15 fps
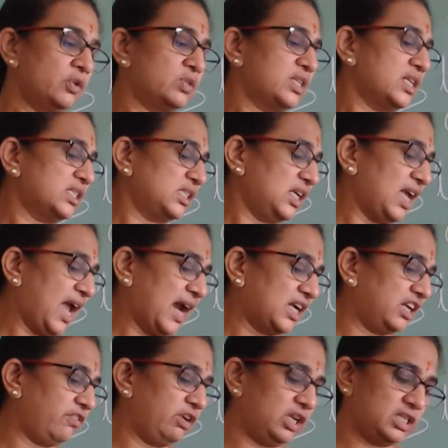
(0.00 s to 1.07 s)
Now just see
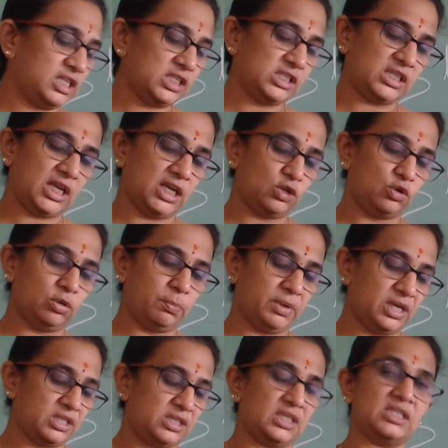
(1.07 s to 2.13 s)
activity, just take to the
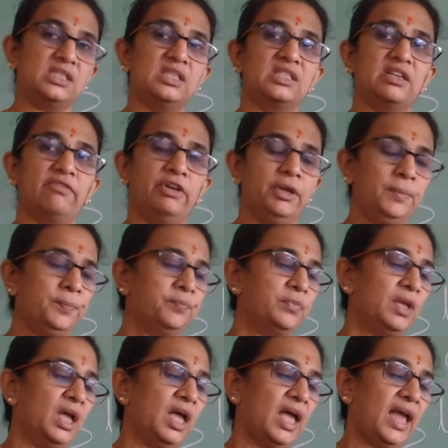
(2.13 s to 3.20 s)
page 67.
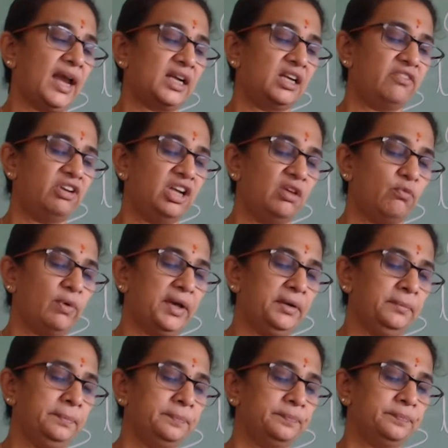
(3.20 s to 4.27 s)
Activity
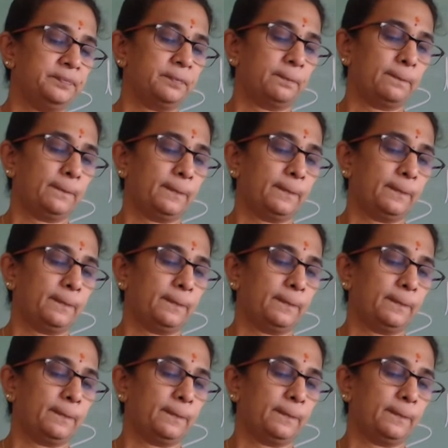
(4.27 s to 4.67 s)
1.